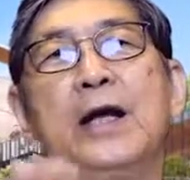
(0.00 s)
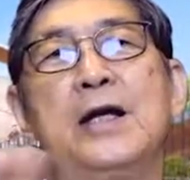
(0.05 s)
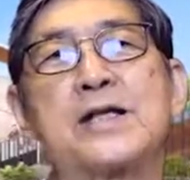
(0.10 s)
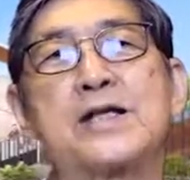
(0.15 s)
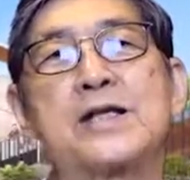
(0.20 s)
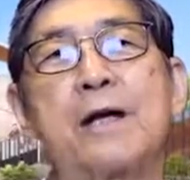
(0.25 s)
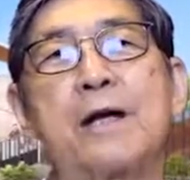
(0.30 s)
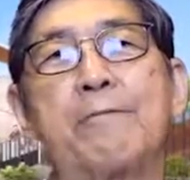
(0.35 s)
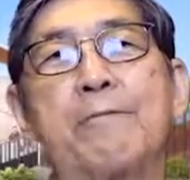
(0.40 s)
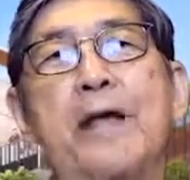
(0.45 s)

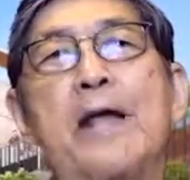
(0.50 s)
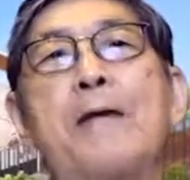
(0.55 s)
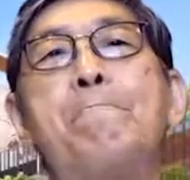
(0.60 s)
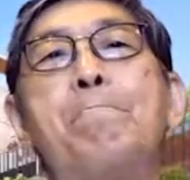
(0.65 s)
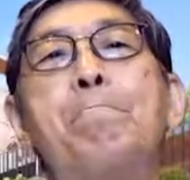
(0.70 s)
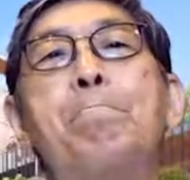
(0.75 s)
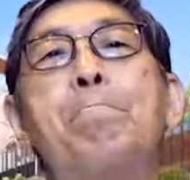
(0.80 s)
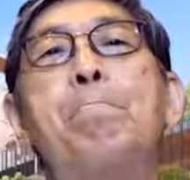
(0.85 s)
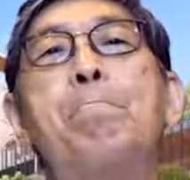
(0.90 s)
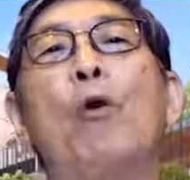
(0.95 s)
some
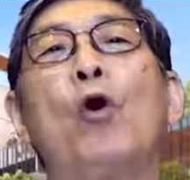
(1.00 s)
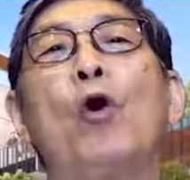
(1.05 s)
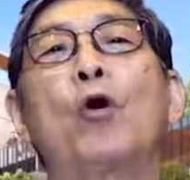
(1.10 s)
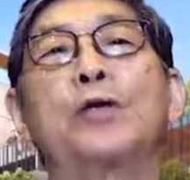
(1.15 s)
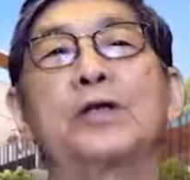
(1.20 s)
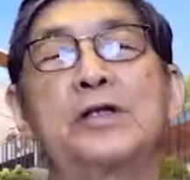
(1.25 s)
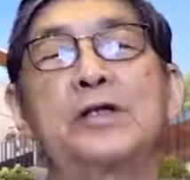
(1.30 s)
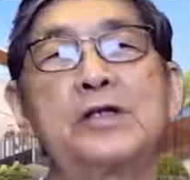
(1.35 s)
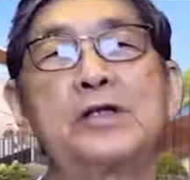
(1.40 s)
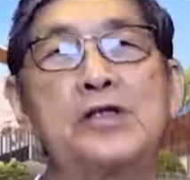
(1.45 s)

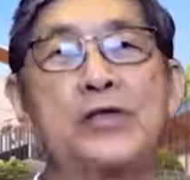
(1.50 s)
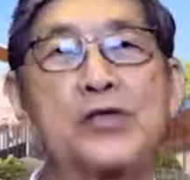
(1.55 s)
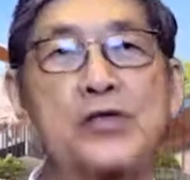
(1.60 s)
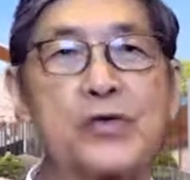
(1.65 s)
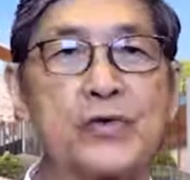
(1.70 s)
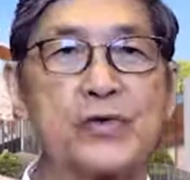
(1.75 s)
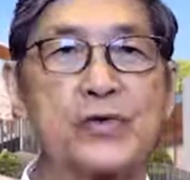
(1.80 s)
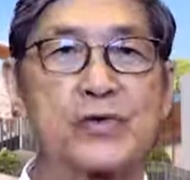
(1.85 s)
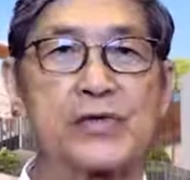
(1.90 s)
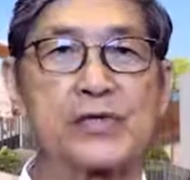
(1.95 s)
important
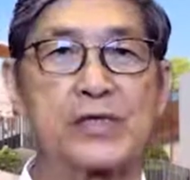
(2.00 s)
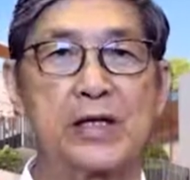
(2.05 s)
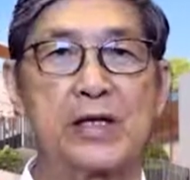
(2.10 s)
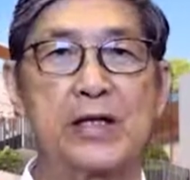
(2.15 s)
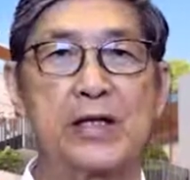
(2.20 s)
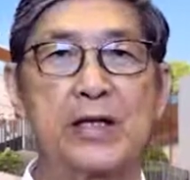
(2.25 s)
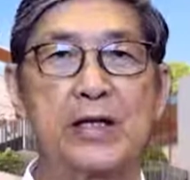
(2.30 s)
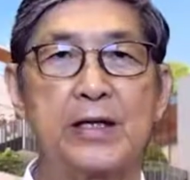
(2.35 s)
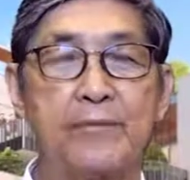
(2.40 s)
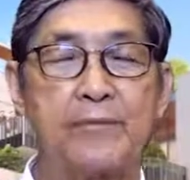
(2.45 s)
truths
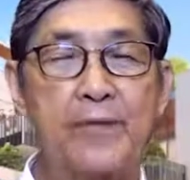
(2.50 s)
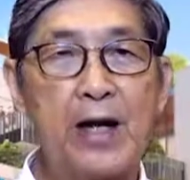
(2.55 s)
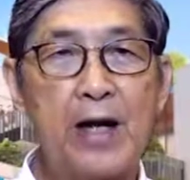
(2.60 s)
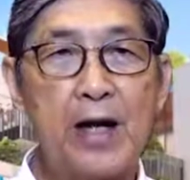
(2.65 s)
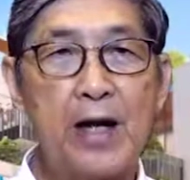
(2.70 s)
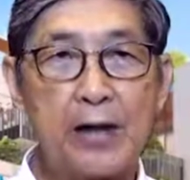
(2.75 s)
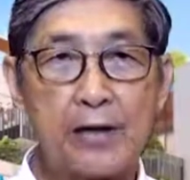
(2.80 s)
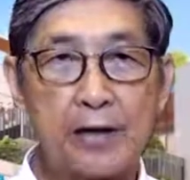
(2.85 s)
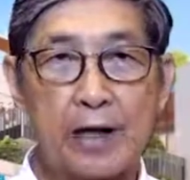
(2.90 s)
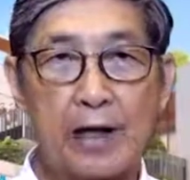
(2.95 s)
in
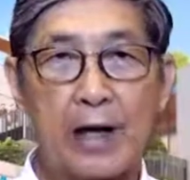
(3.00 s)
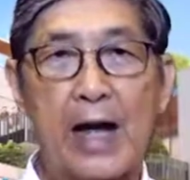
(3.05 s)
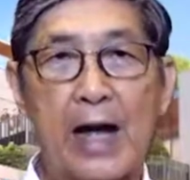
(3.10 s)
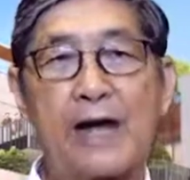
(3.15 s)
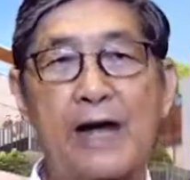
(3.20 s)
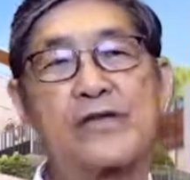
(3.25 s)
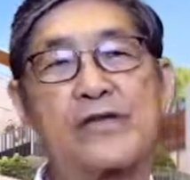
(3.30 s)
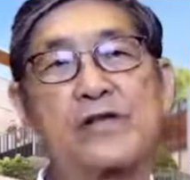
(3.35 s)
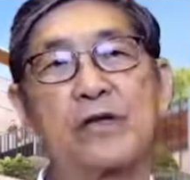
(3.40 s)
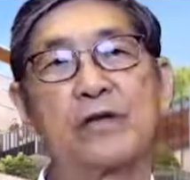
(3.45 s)
the
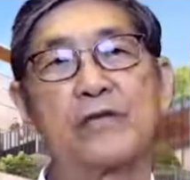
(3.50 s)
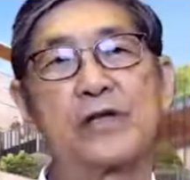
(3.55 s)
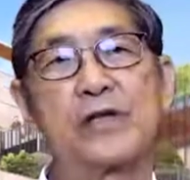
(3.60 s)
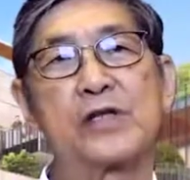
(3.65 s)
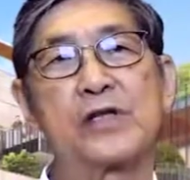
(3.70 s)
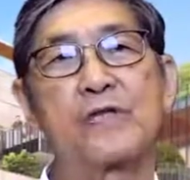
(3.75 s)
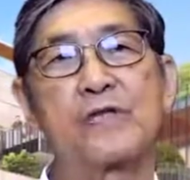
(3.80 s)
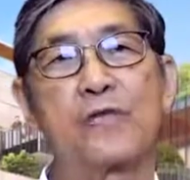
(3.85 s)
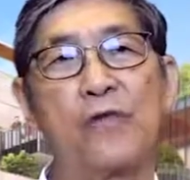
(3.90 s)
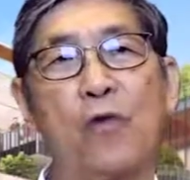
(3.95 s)
lives of
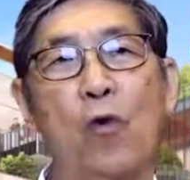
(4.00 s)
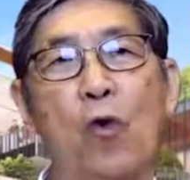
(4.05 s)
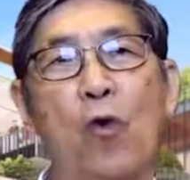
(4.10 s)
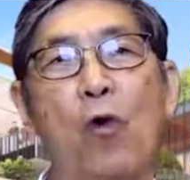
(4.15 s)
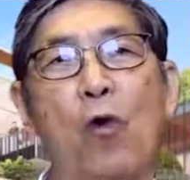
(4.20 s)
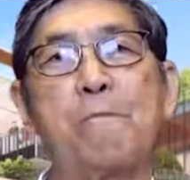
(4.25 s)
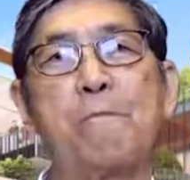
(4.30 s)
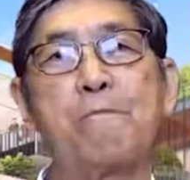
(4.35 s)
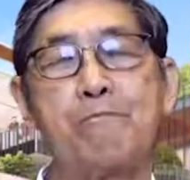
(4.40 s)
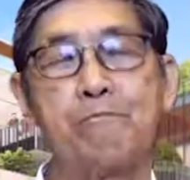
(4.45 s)
these
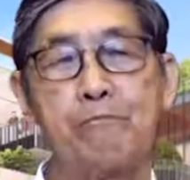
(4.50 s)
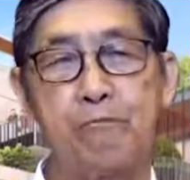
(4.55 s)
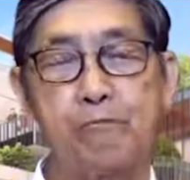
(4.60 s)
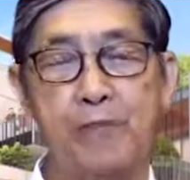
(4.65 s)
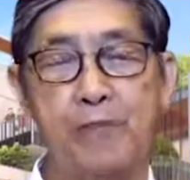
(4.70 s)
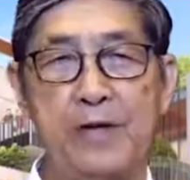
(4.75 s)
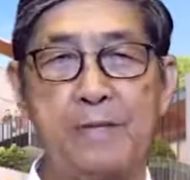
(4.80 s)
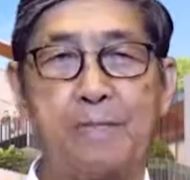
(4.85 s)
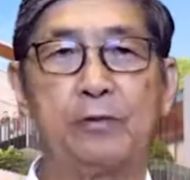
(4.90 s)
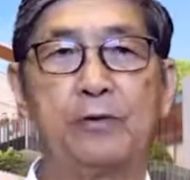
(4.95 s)
4
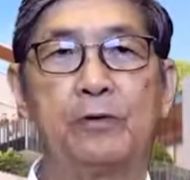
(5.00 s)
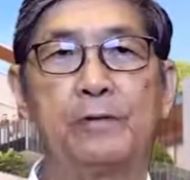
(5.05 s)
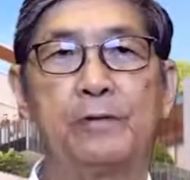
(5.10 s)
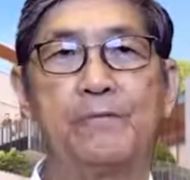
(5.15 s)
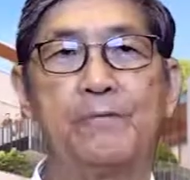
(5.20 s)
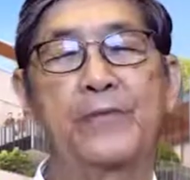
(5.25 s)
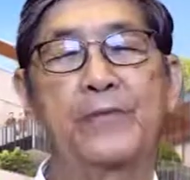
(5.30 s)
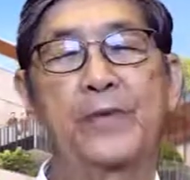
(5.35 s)
people.